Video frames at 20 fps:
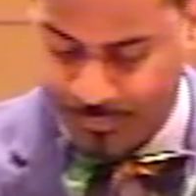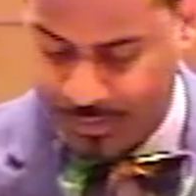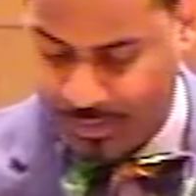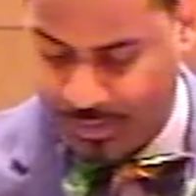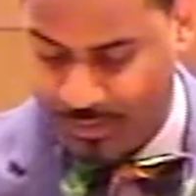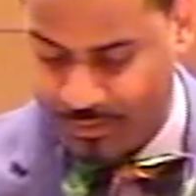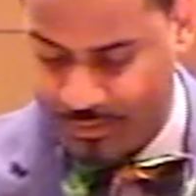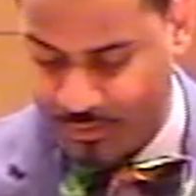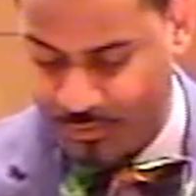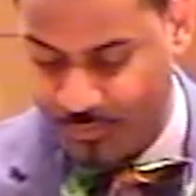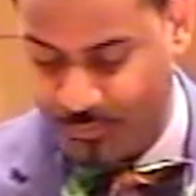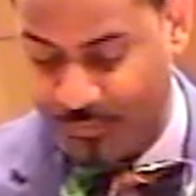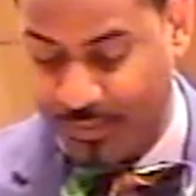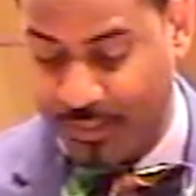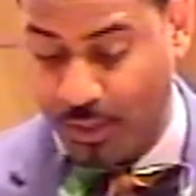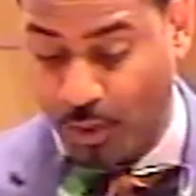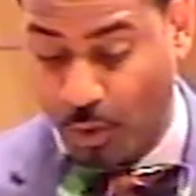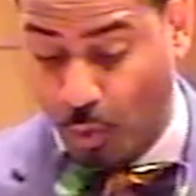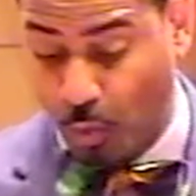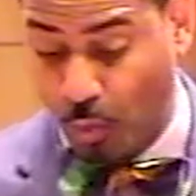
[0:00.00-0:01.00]
uh, to the
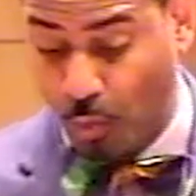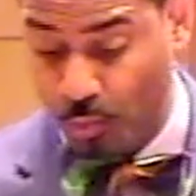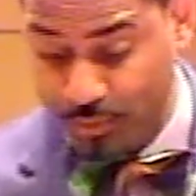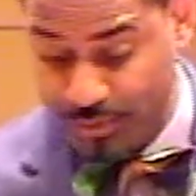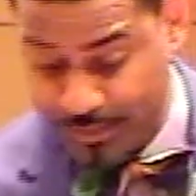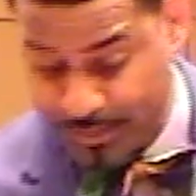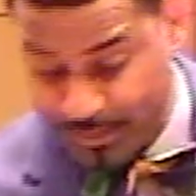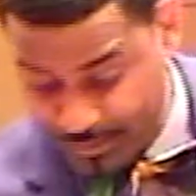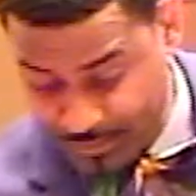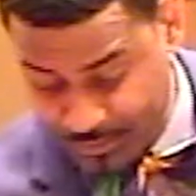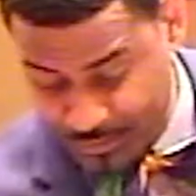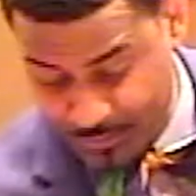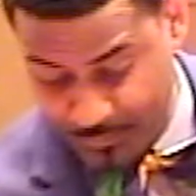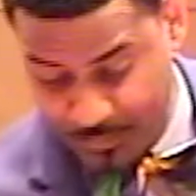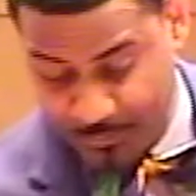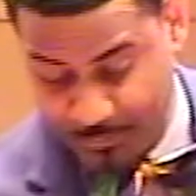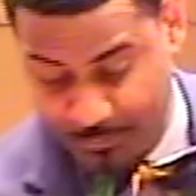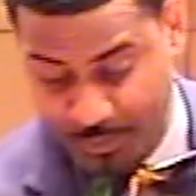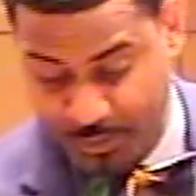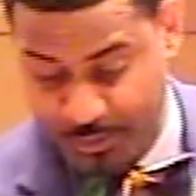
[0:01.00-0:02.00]
Old Testament
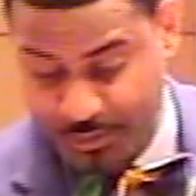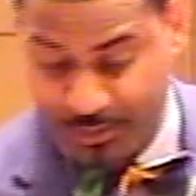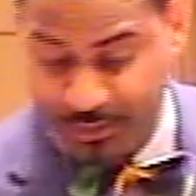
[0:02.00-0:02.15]
book